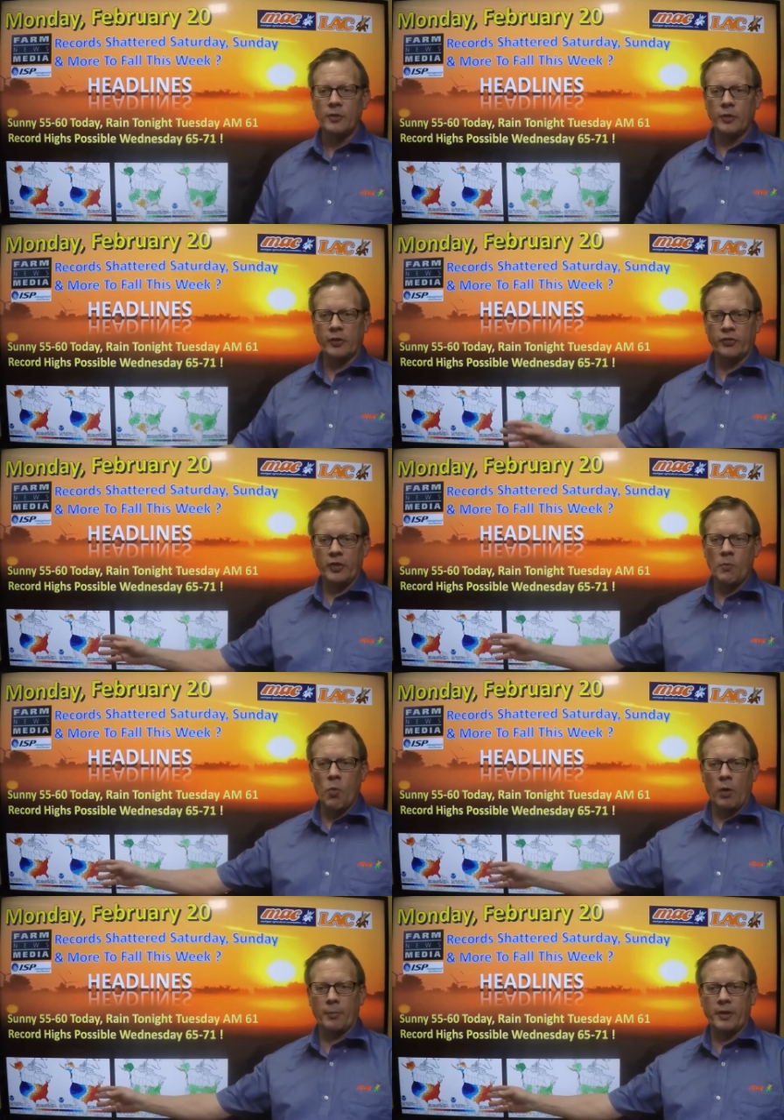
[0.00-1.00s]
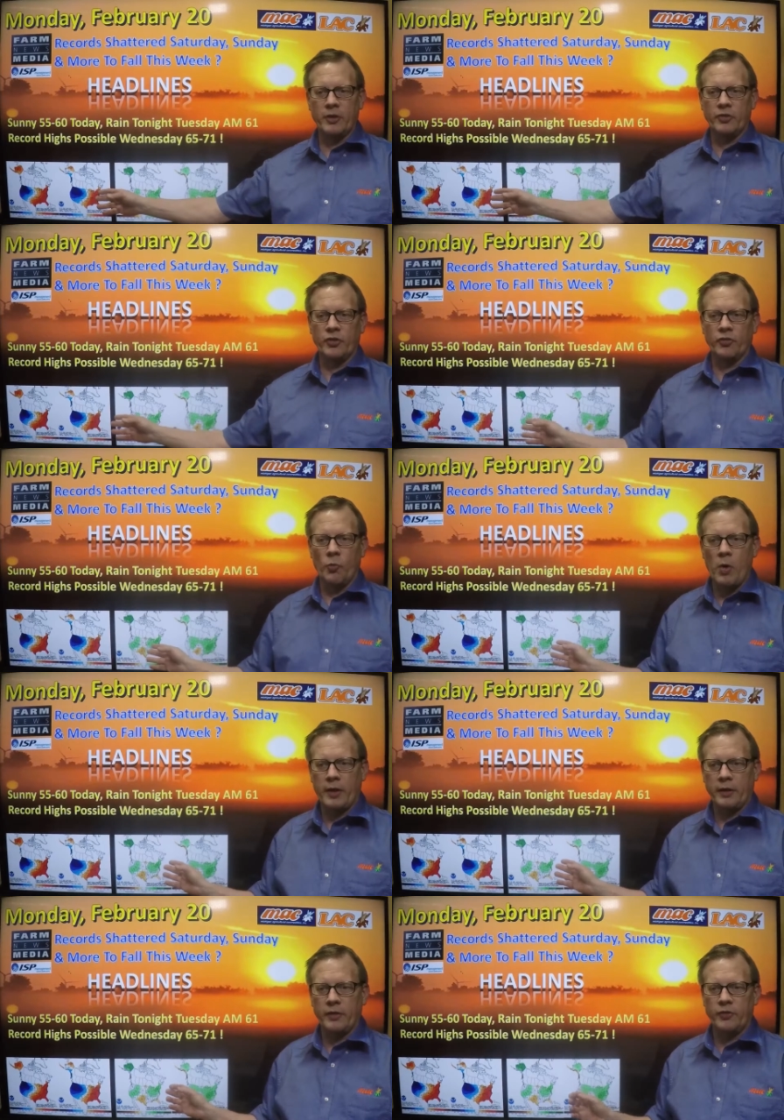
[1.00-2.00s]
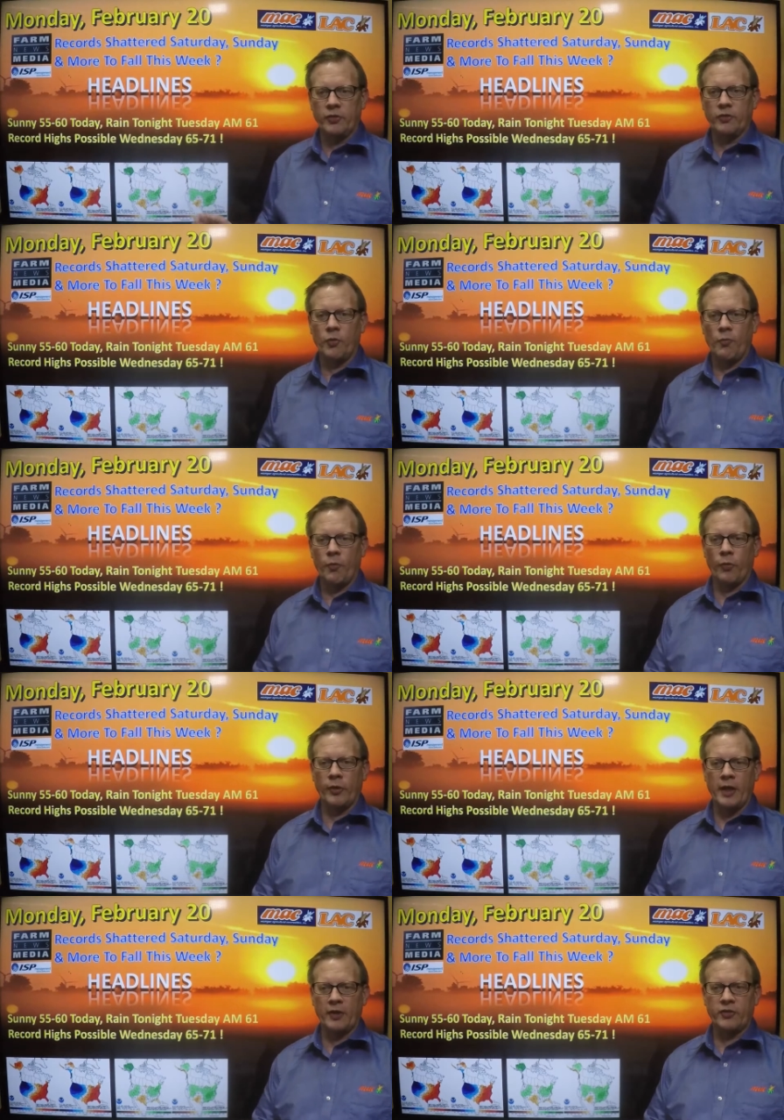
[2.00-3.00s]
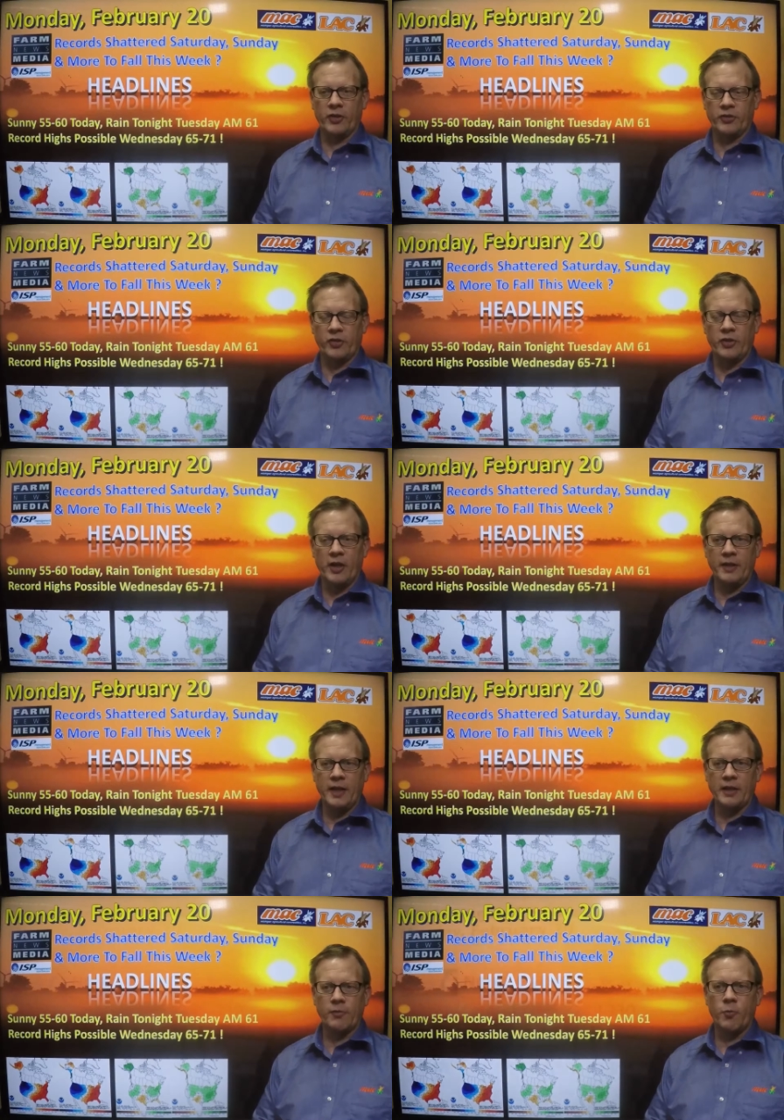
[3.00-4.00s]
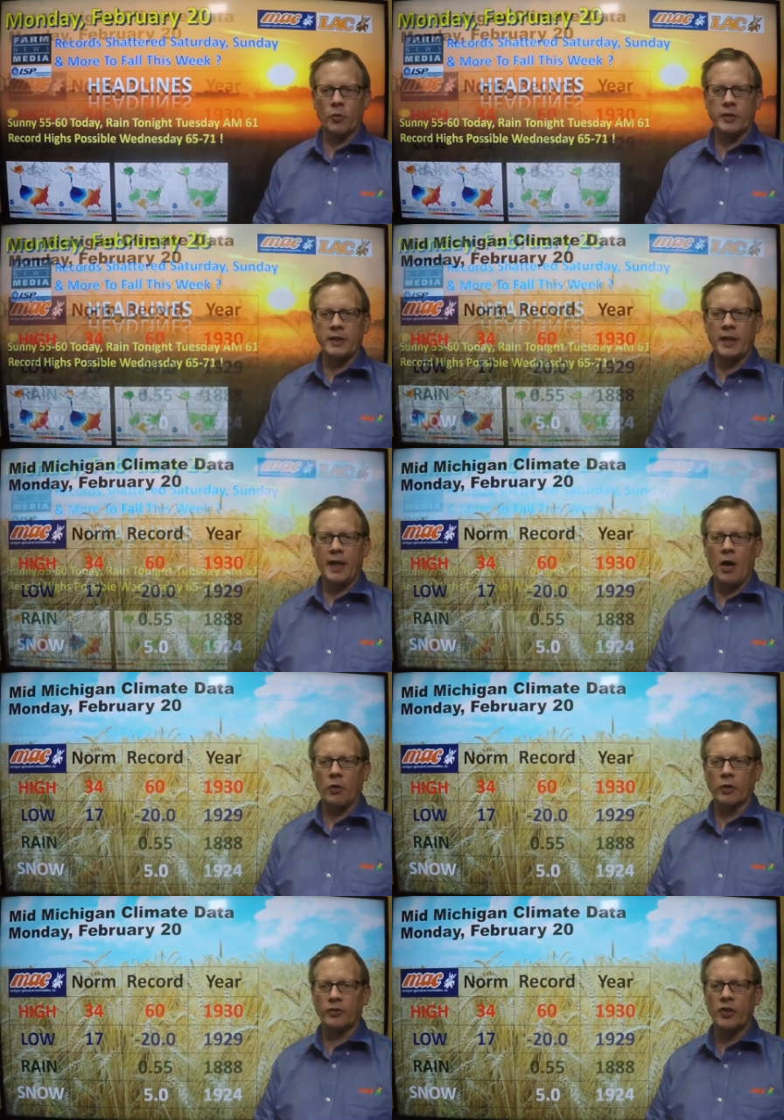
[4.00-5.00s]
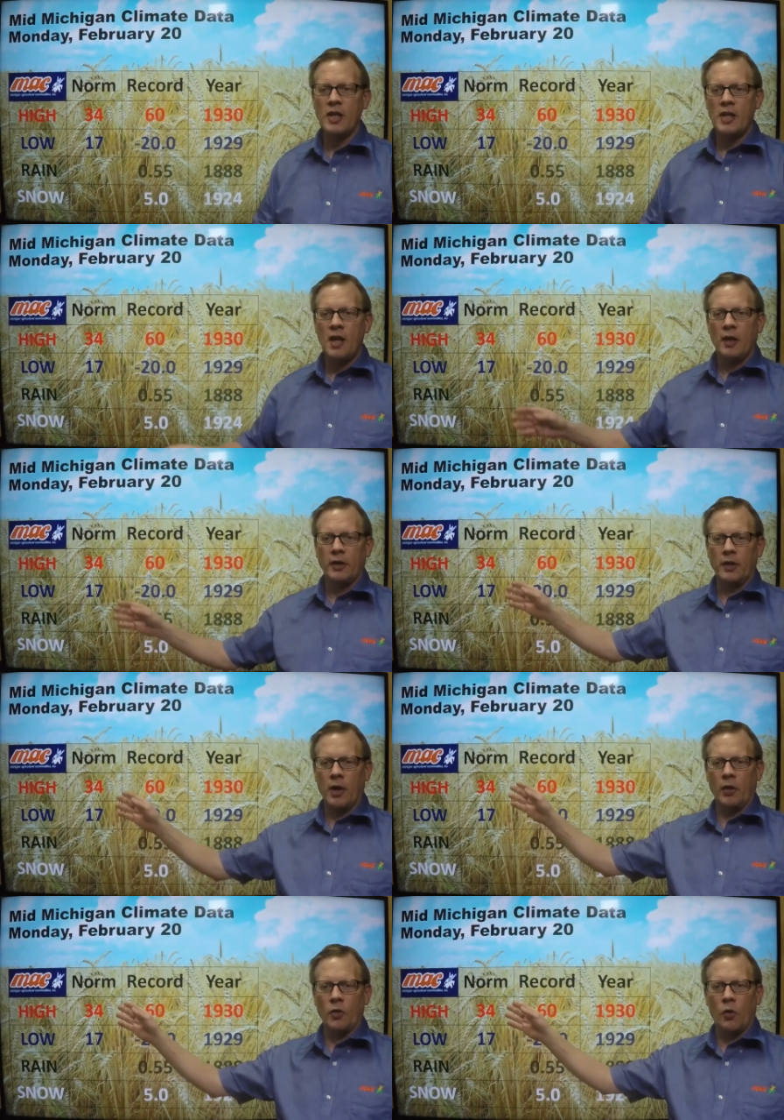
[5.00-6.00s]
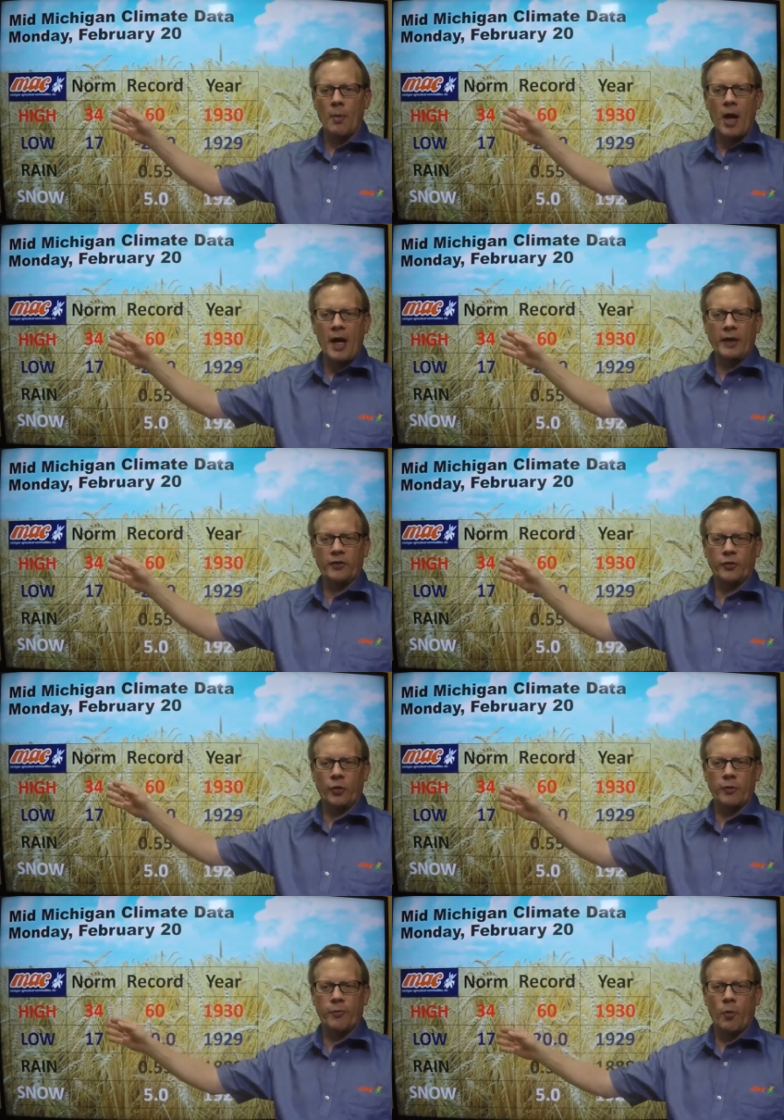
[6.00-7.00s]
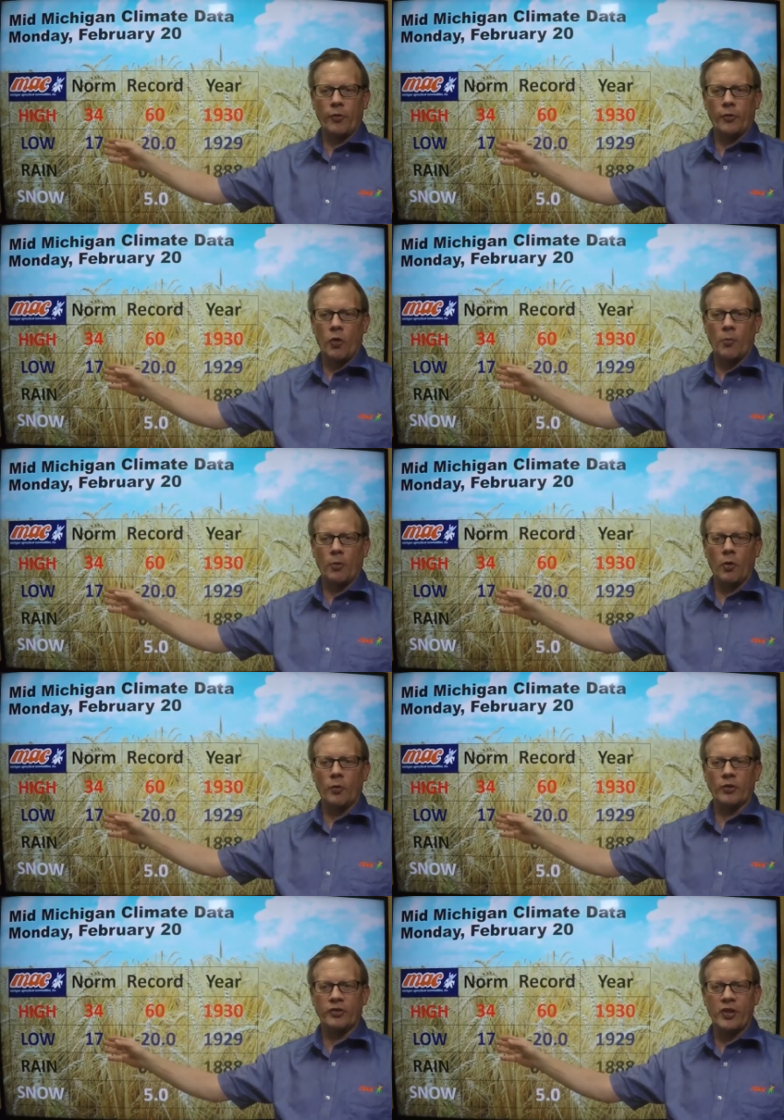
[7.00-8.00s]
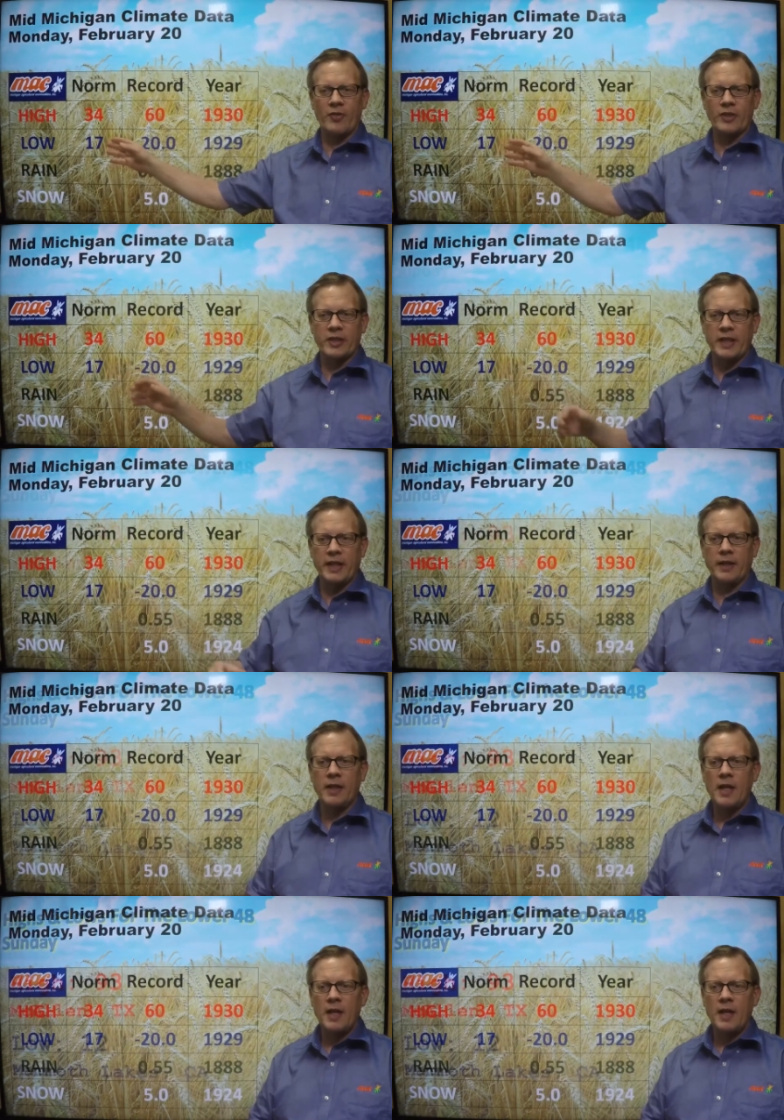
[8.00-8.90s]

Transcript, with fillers: You can see warm conditions and wet conditions for the next 6 to 10 and 8 to 14 day outlooks. Our normal high is 34, the normal low is 17.